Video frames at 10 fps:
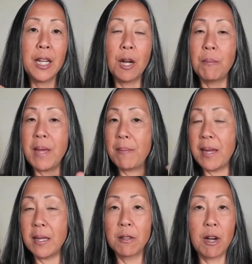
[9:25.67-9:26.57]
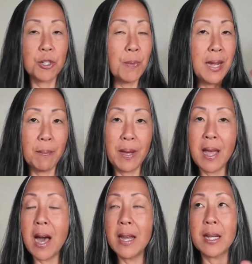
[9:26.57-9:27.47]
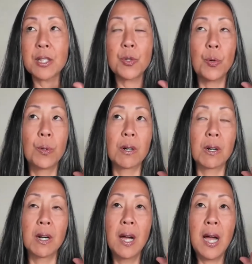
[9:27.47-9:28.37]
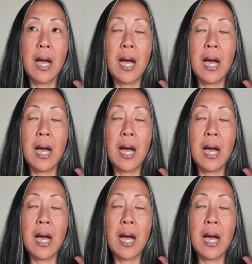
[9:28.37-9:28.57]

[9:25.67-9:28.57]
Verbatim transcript: maybe long-term antibiotics or